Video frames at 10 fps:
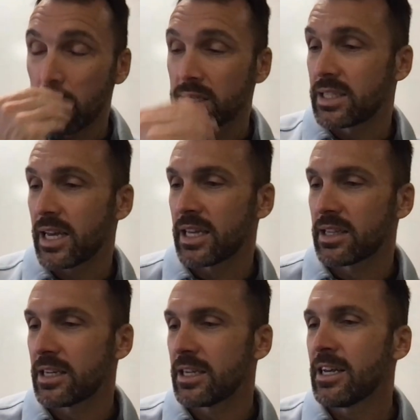
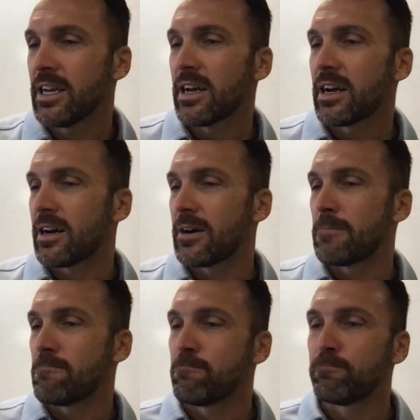Secondly,
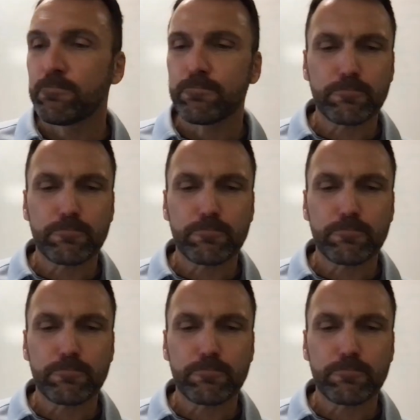um,